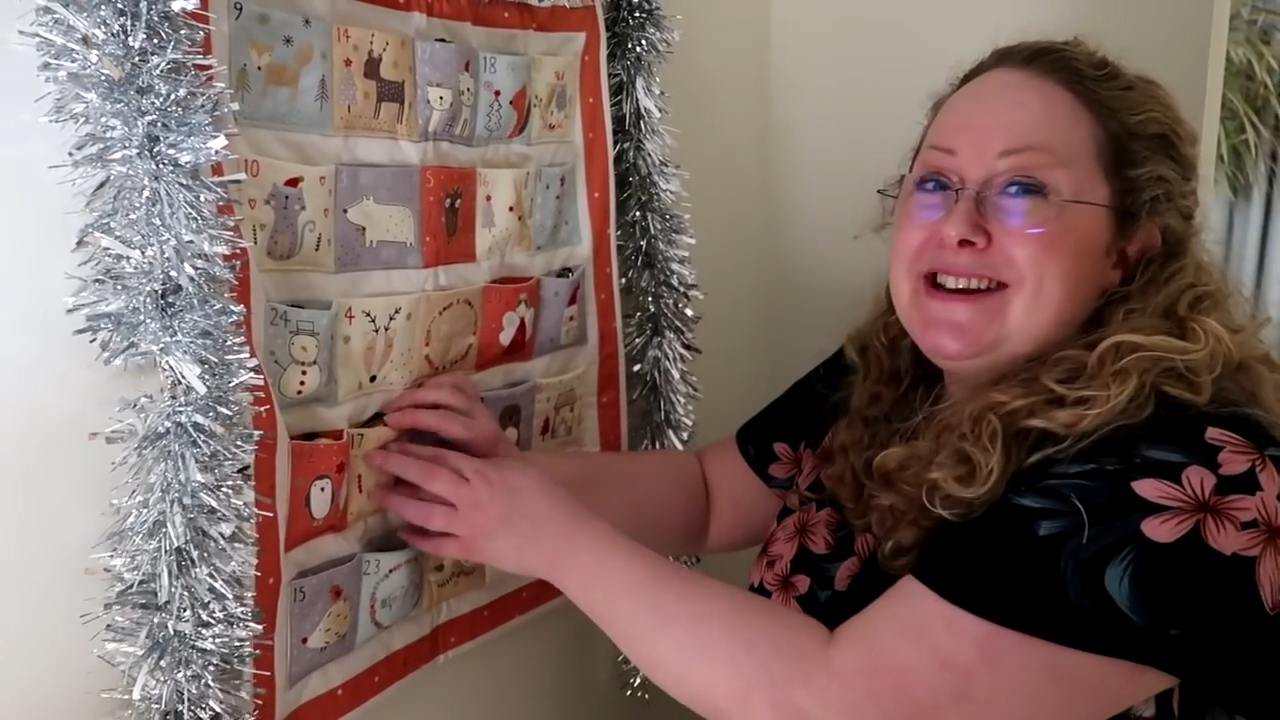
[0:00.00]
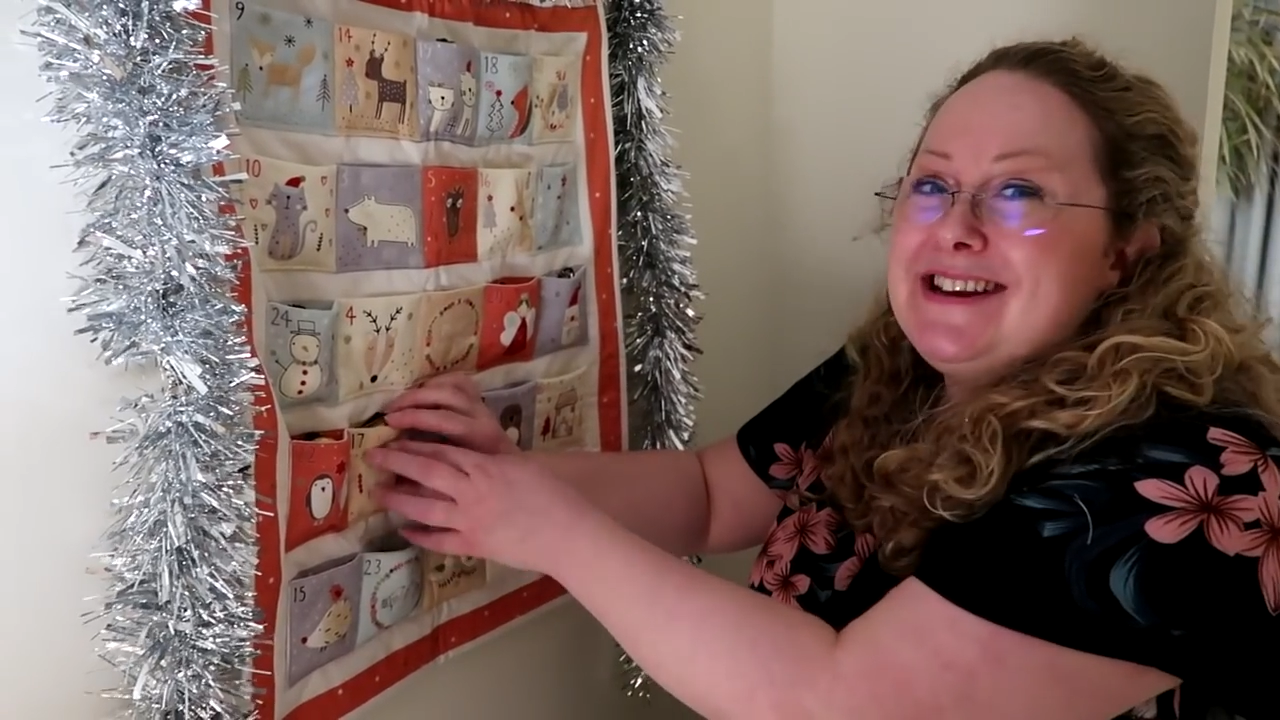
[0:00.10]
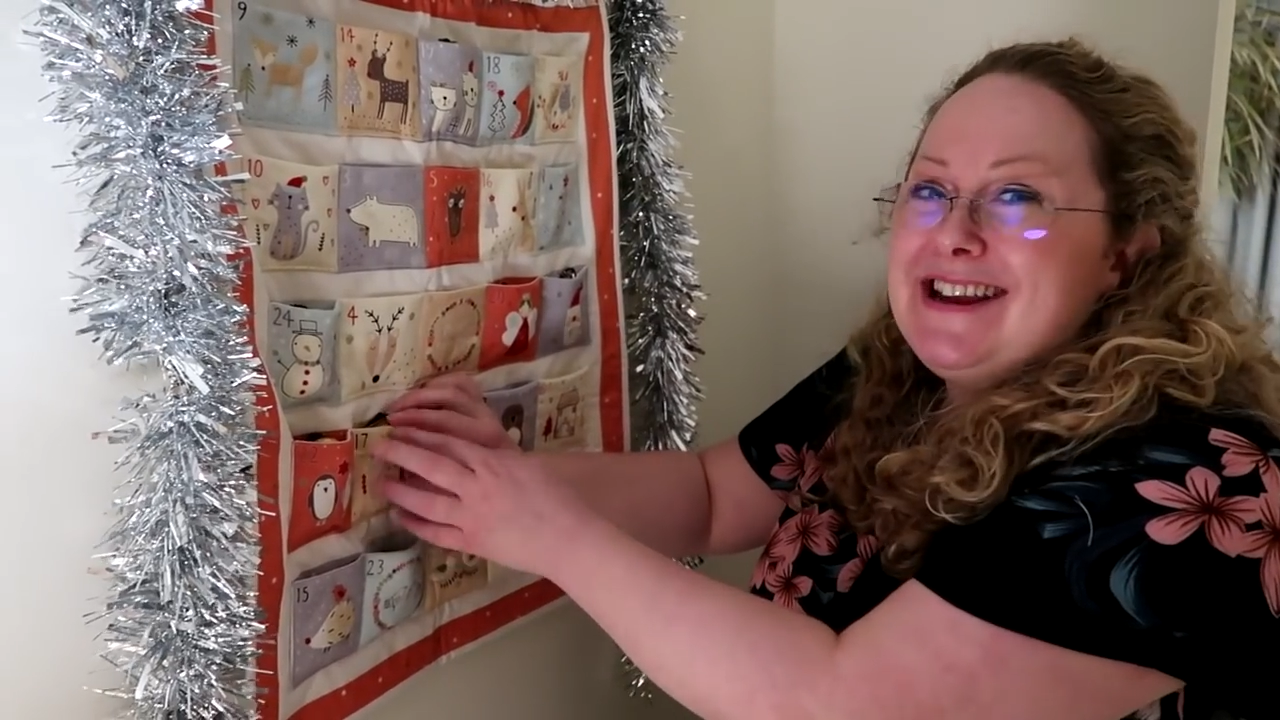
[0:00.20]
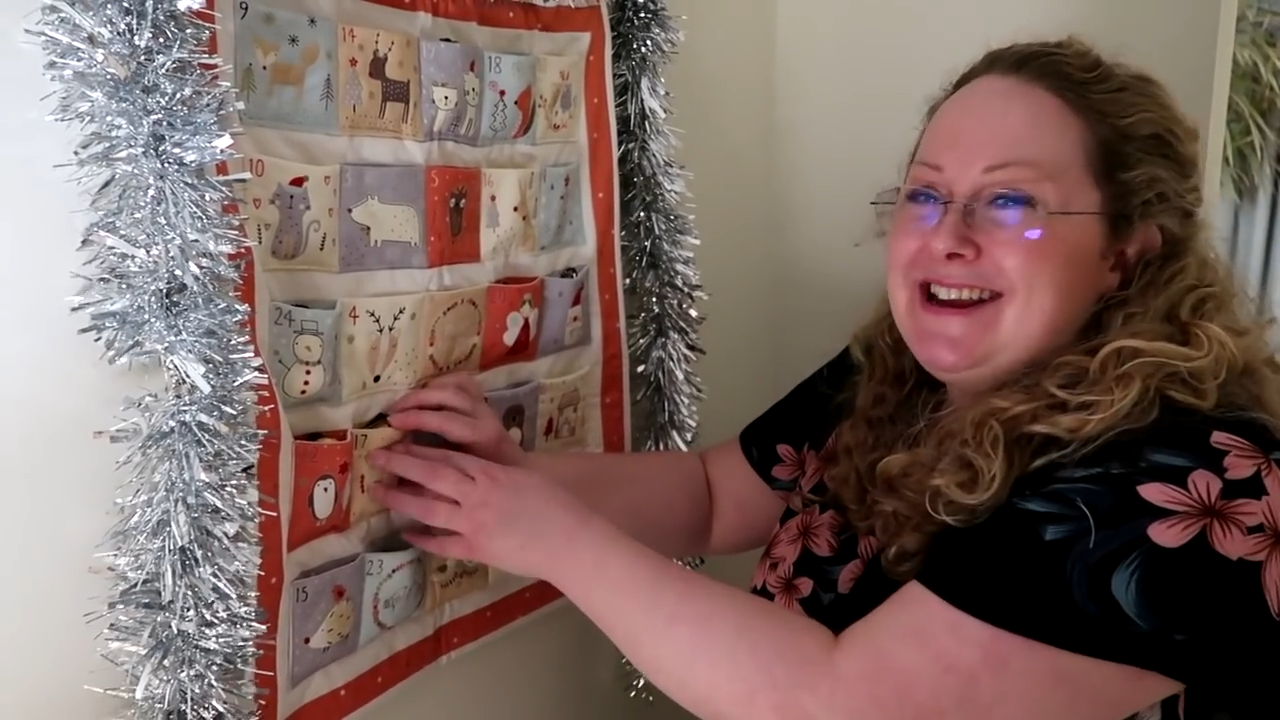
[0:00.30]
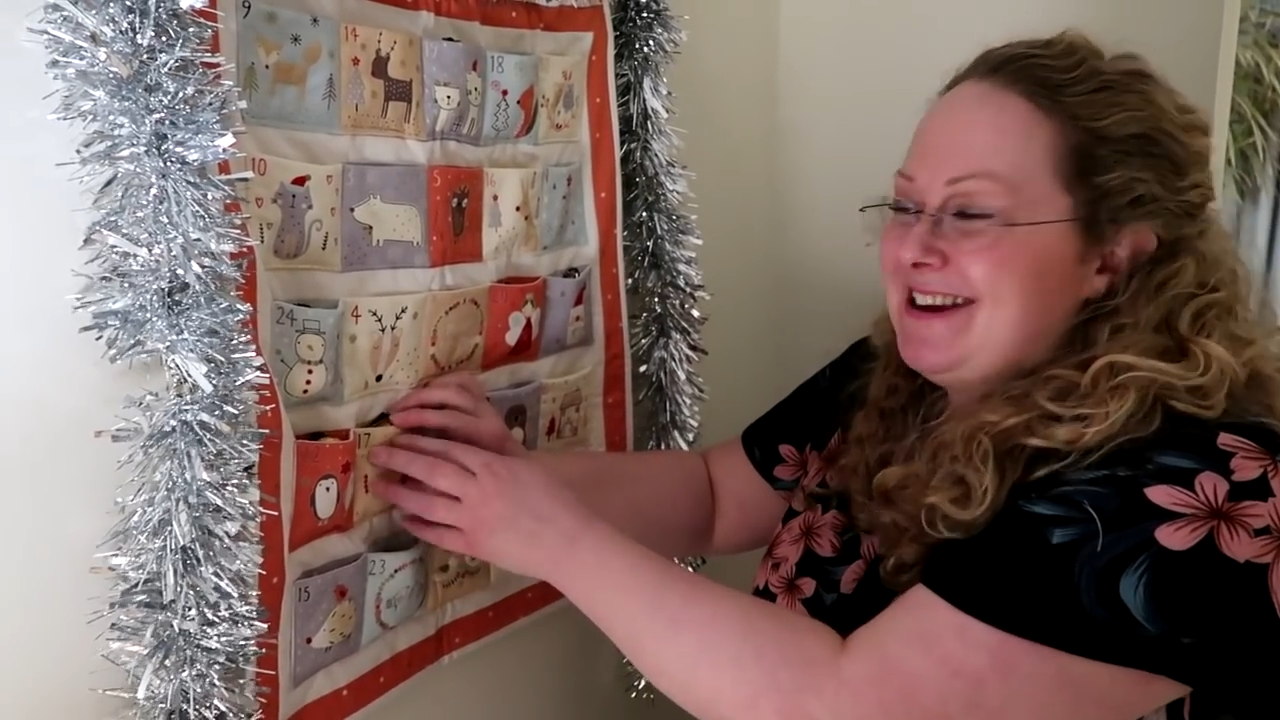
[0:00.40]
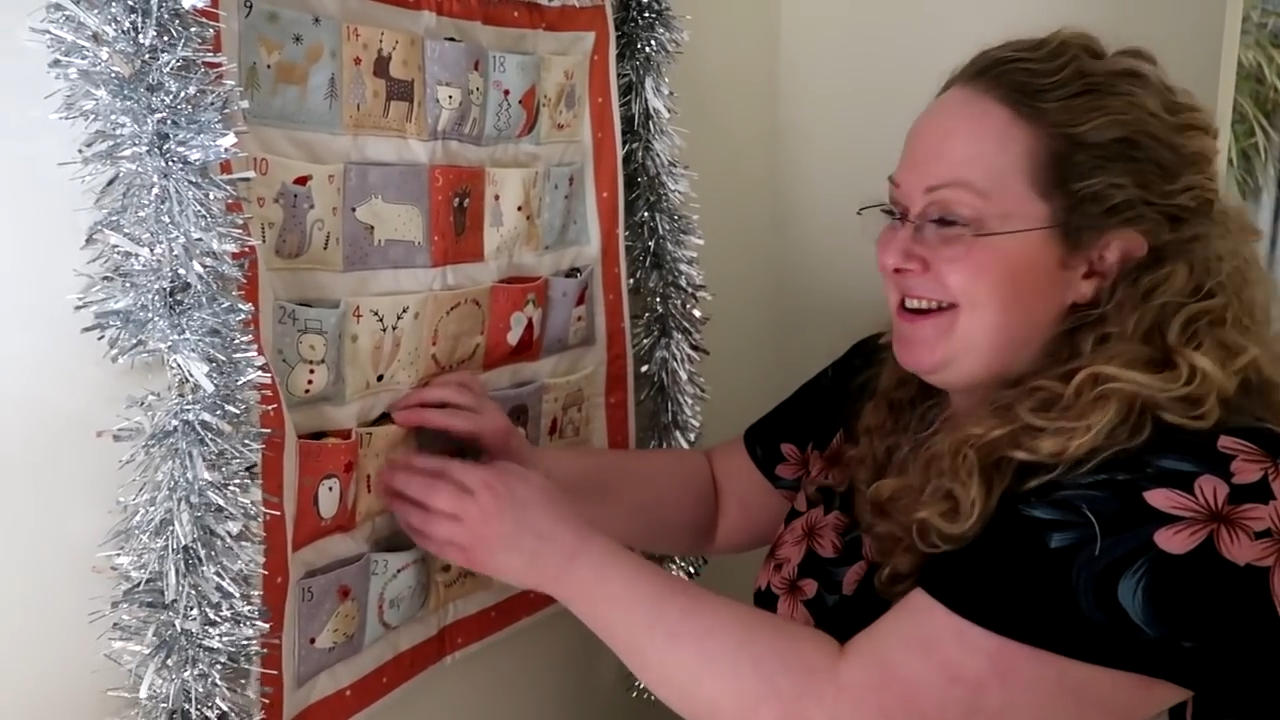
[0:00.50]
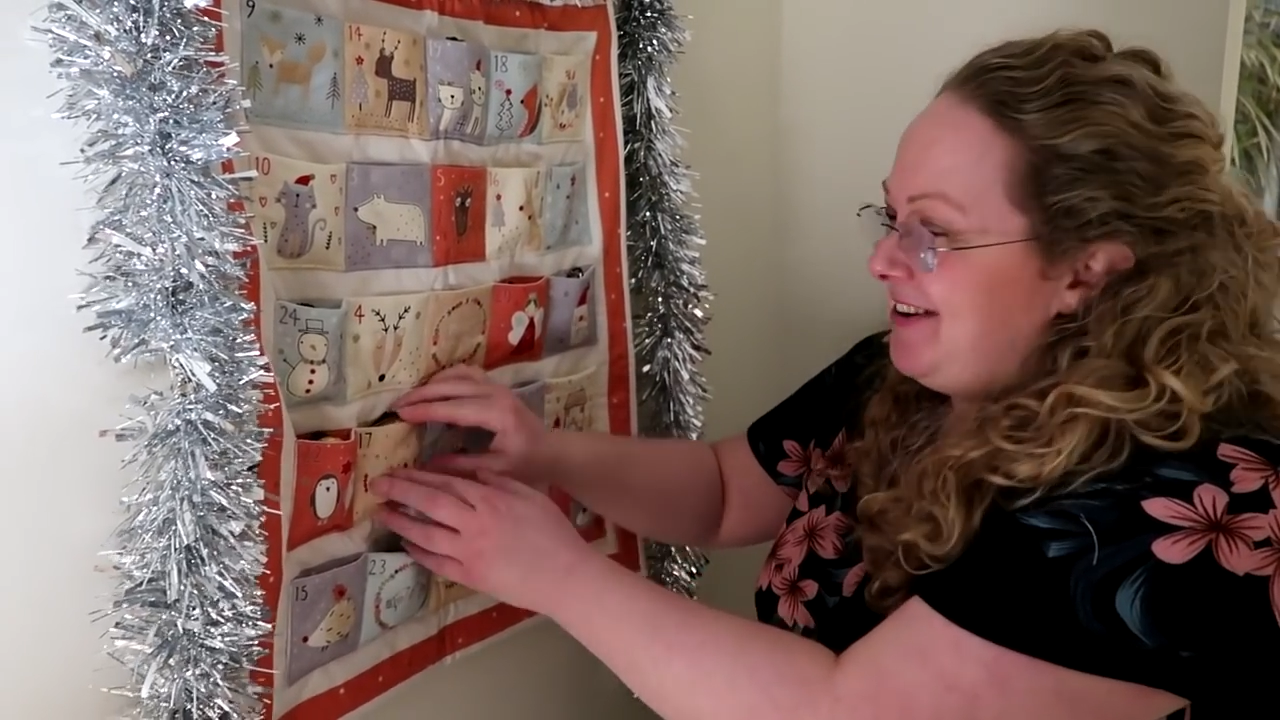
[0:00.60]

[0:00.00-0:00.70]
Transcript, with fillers: in here.